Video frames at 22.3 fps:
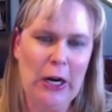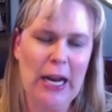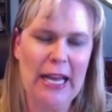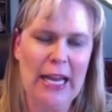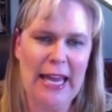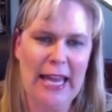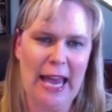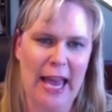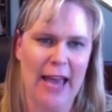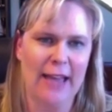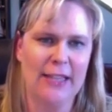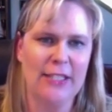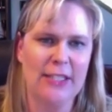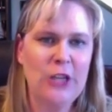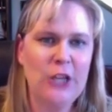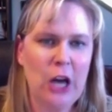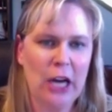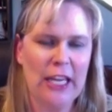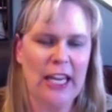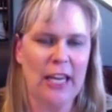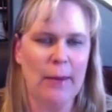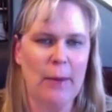again
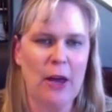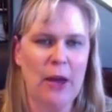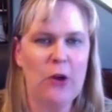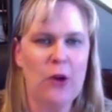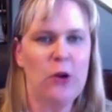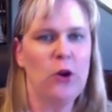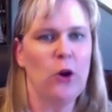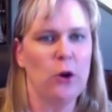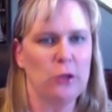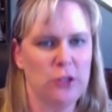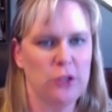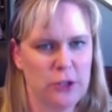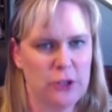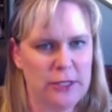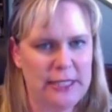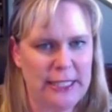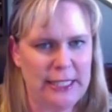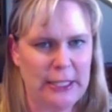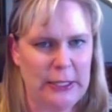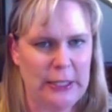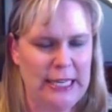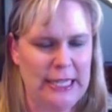talking about our culture
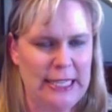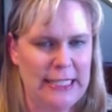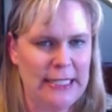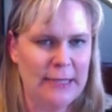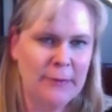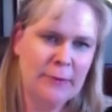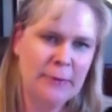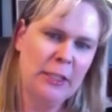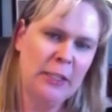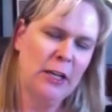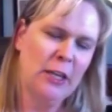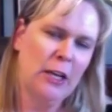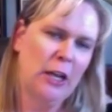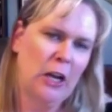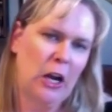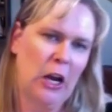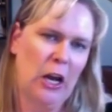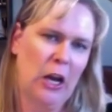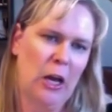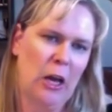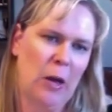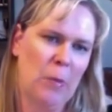series.
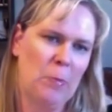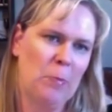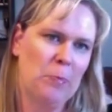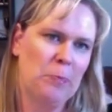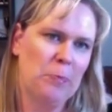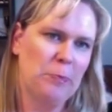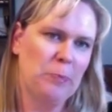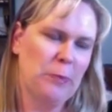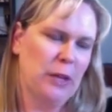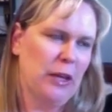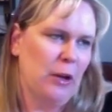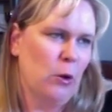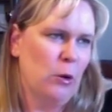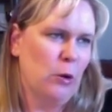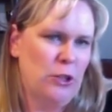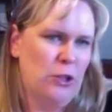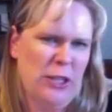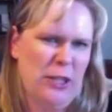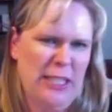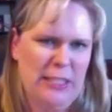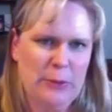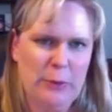
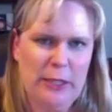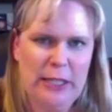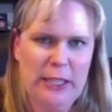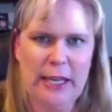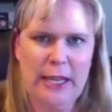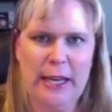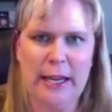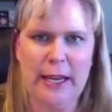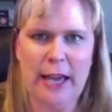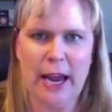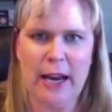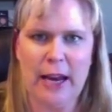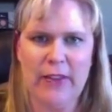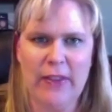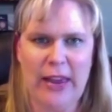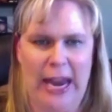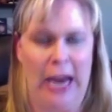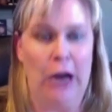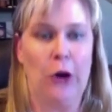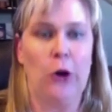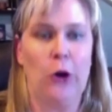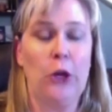Culture is really kind of the
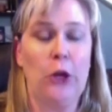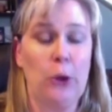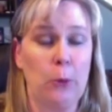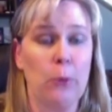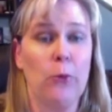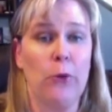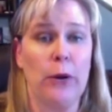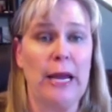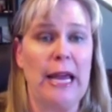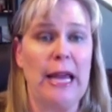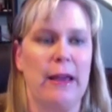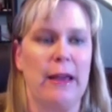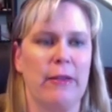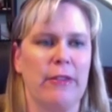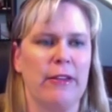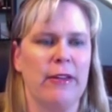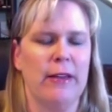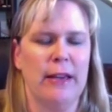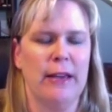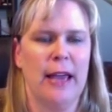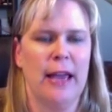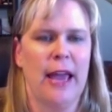air you breathe.
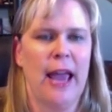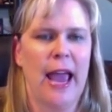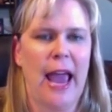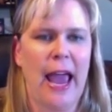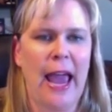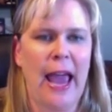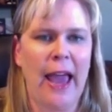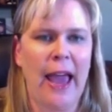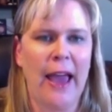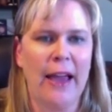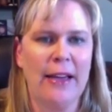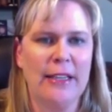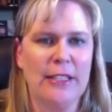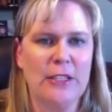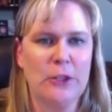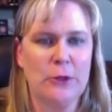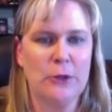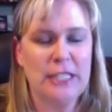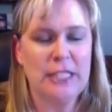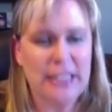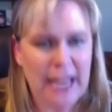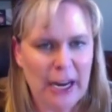And
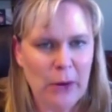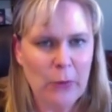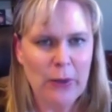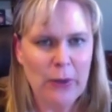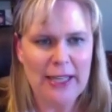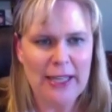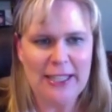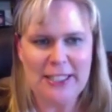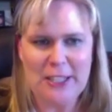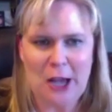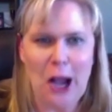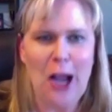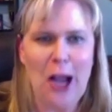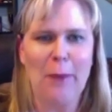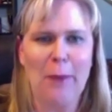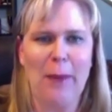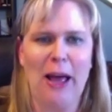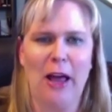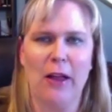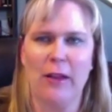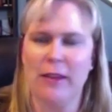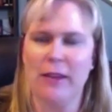so today we're going to talk
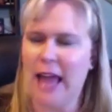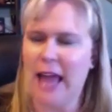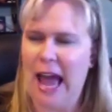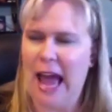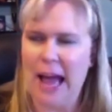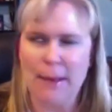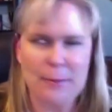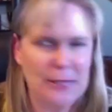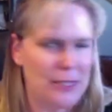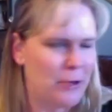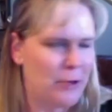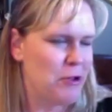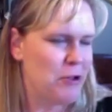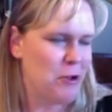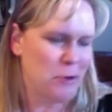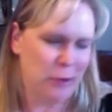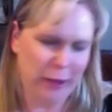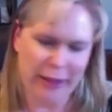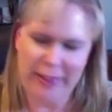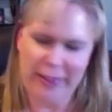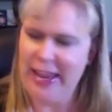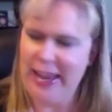about
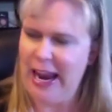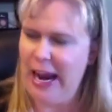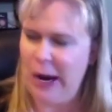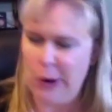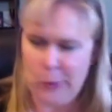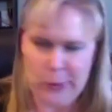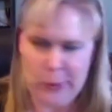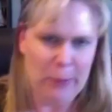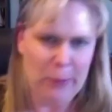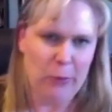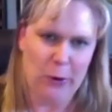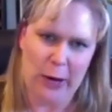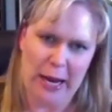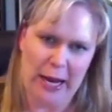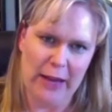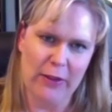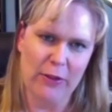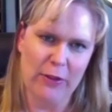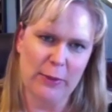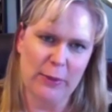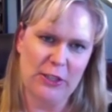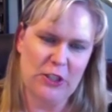absolutely the air we
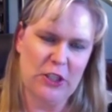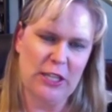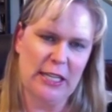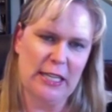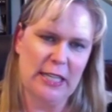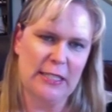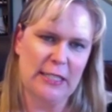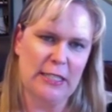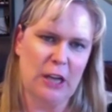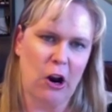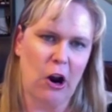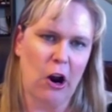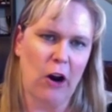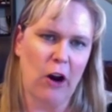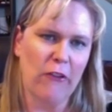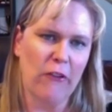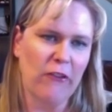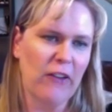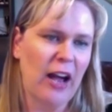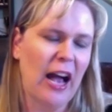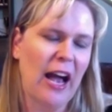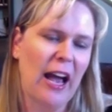breathe, which is our
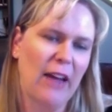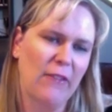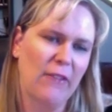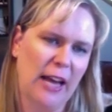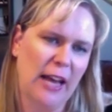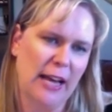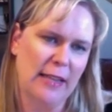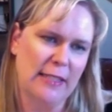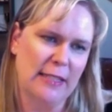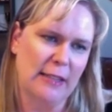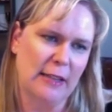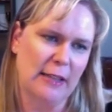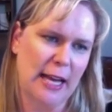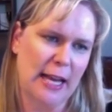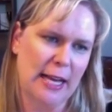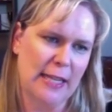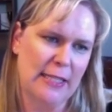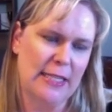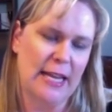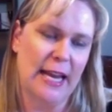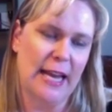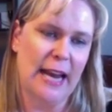5
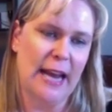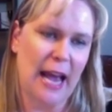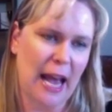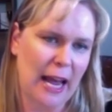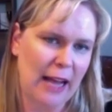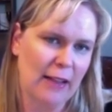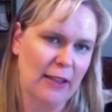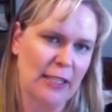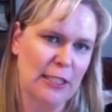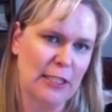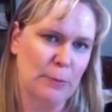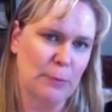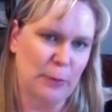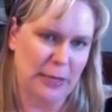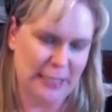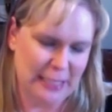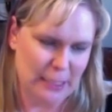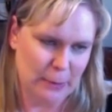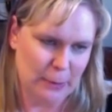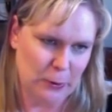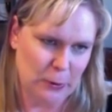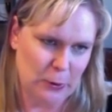SLS and ILS
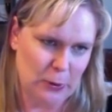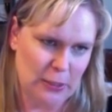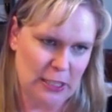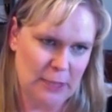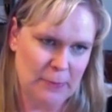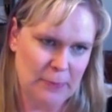principles.